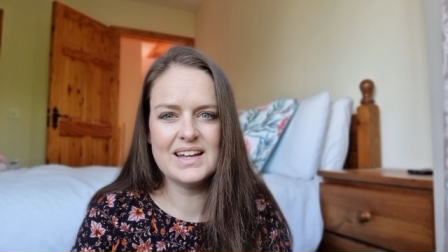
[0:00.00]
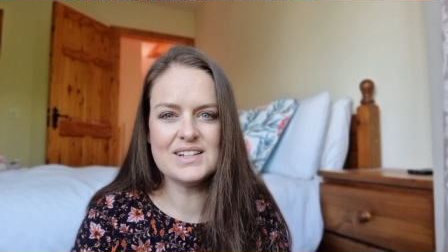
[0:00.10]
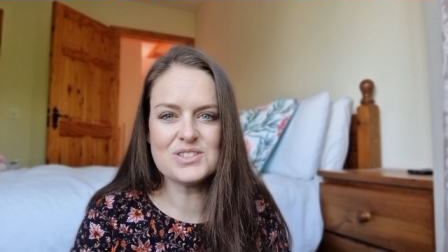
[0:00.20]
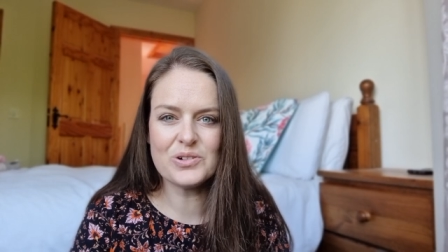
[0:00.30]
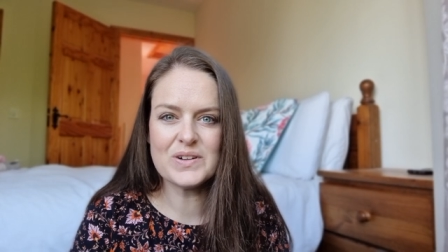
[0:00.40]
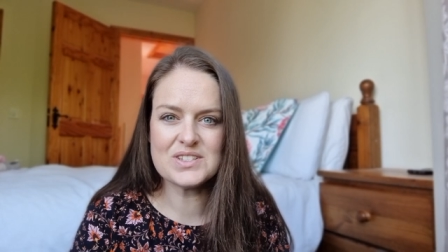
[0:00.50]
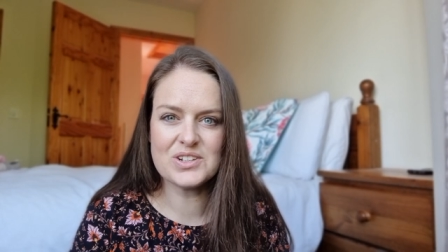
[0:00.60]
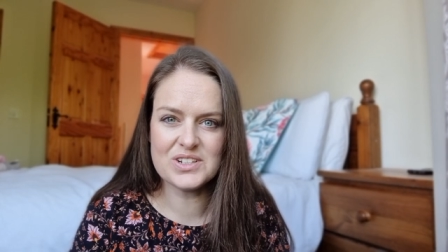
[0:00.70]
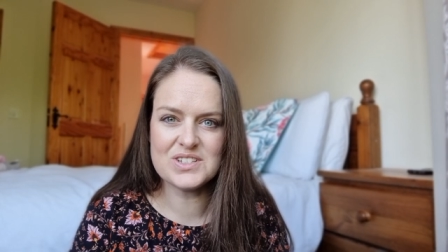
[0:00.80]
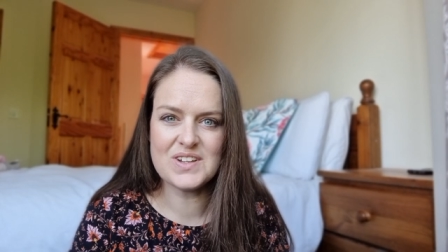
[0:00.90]
It's always
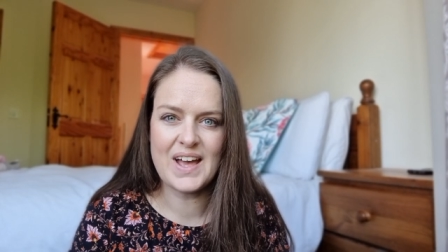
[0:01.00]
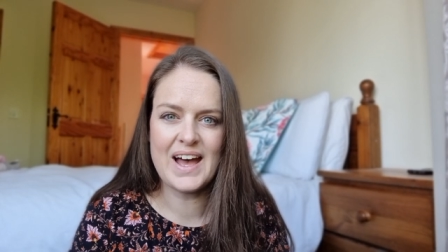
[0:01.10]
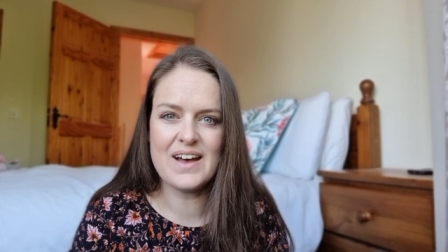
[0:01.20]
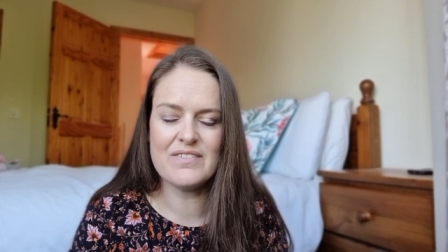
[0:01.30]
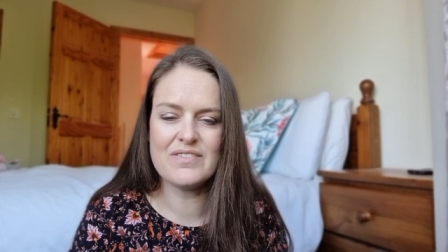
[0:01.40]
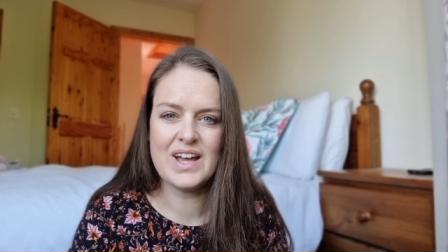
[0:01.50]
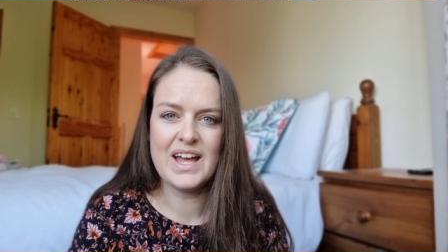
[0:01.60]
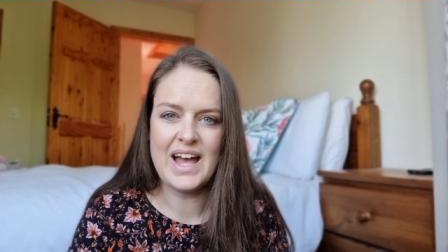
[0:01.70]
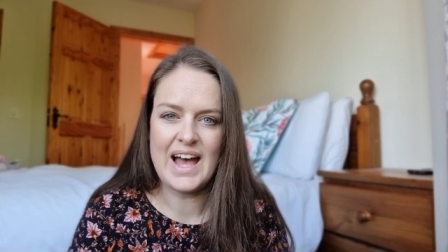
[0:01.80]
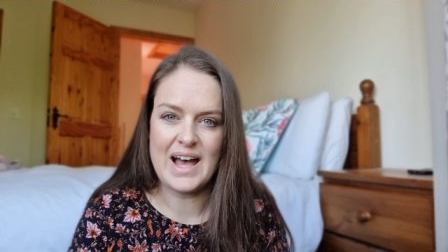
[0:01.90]
good to have
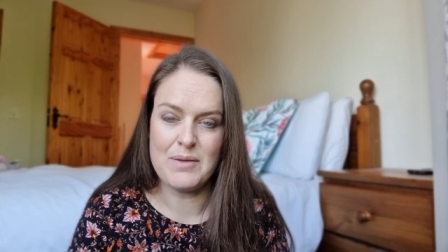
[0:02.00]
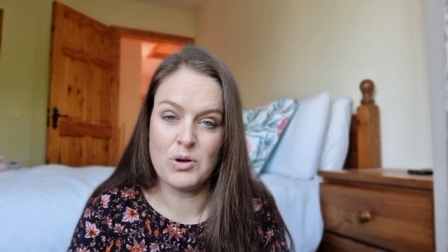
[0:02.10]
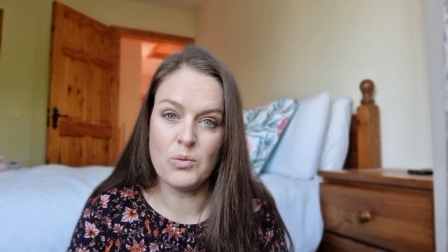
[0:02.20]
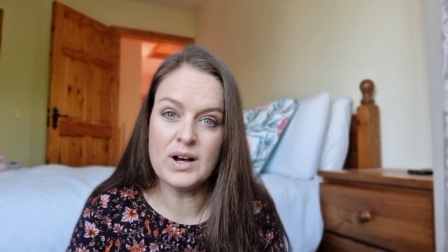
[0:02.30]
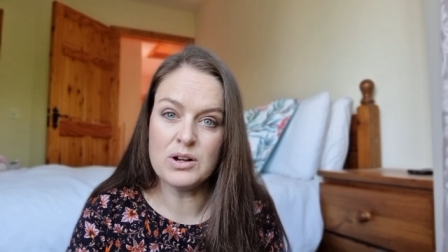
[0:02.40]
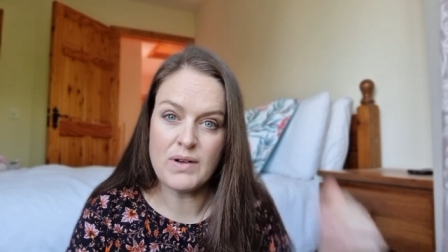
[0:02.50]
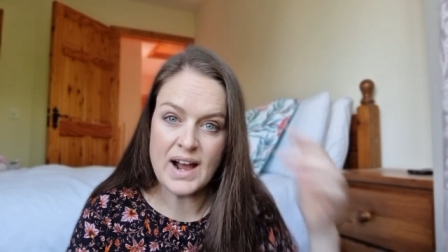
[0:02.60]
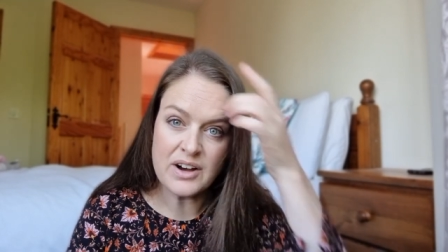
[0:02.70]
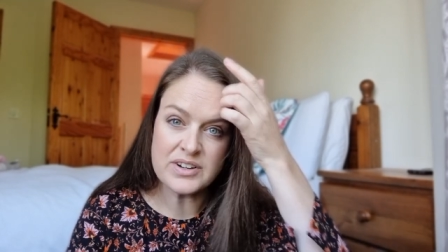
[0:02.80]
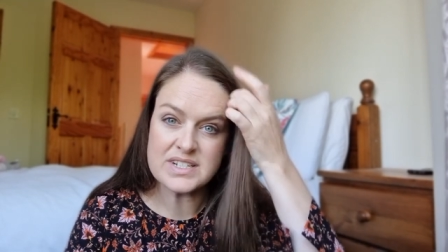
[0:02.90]
um, a
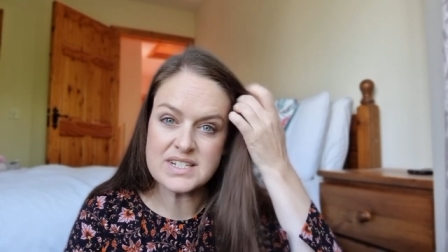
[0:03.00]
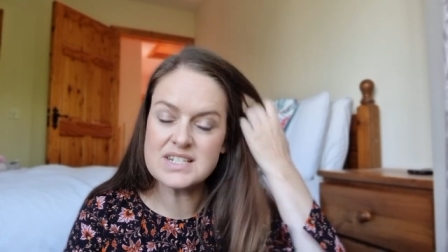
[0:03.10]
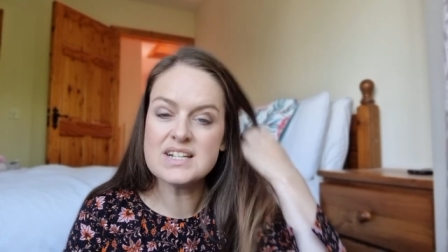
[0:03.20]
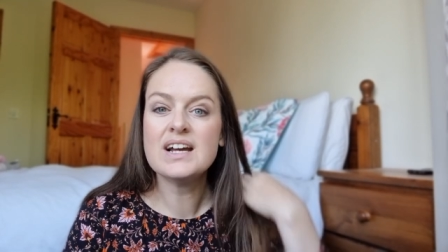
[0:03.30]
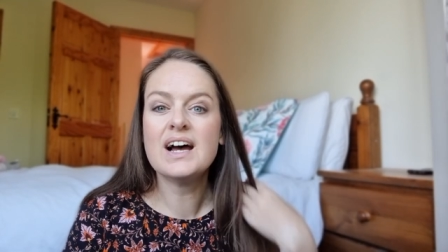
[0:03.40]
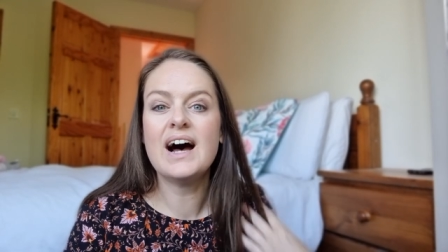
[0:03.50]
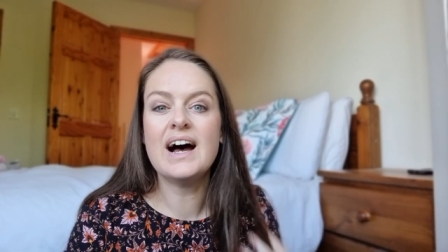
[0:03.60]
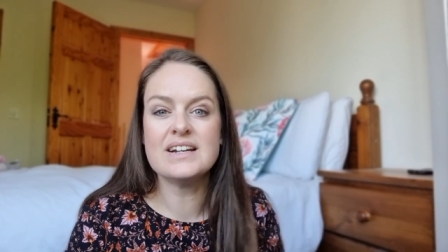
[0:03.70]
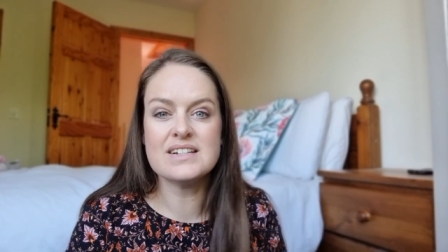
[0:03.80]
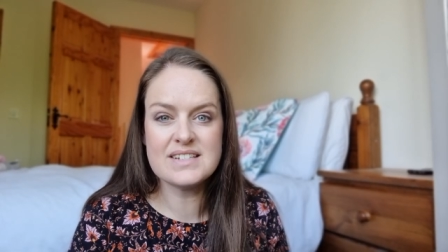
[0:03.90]
well-rounded
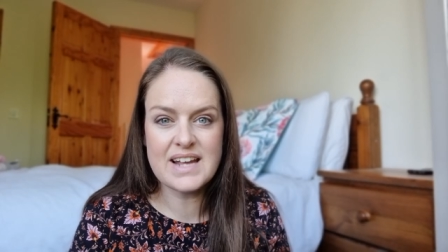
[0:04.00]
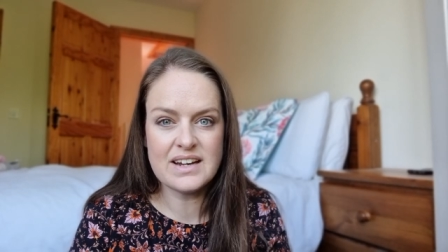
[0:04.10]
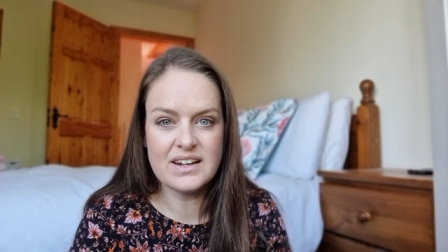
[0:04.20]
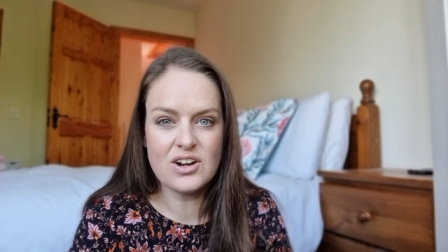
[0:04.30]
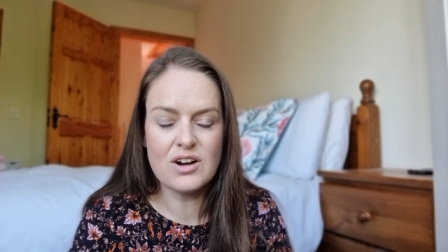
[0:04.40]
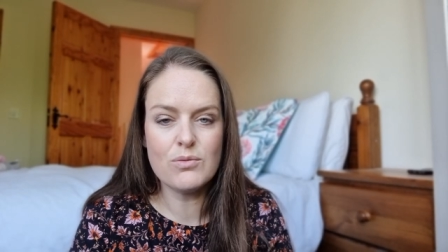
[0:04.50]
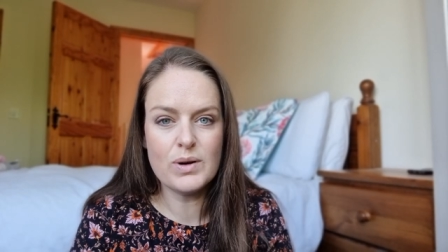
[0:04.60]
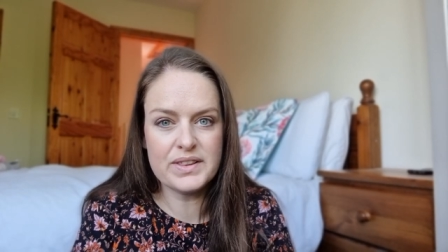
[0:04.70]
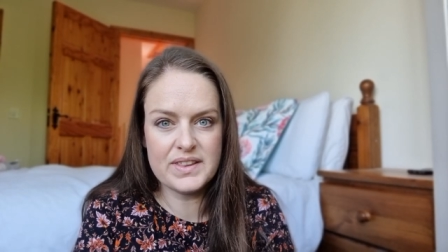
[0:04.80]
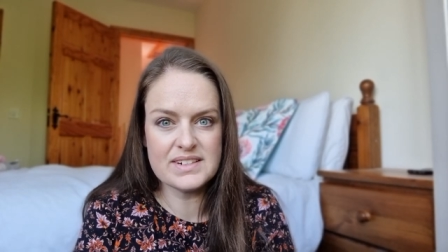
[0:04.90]
understanding of
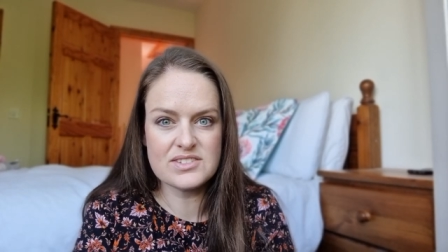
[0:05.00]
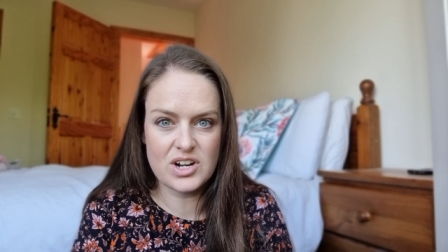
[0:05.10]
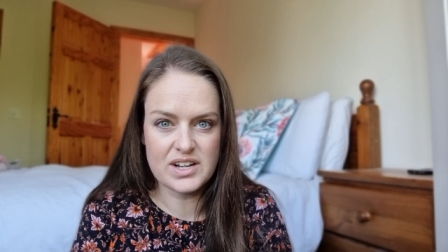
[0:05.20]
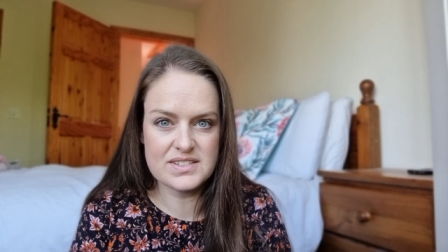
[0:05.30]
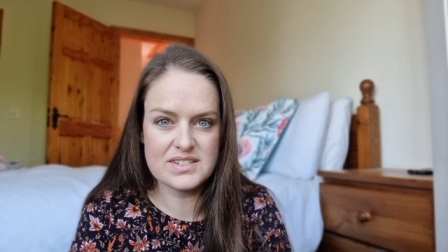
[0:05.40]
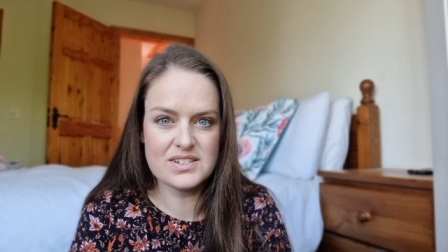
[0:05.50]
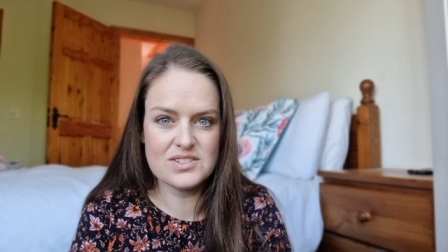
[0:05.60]
what things cost.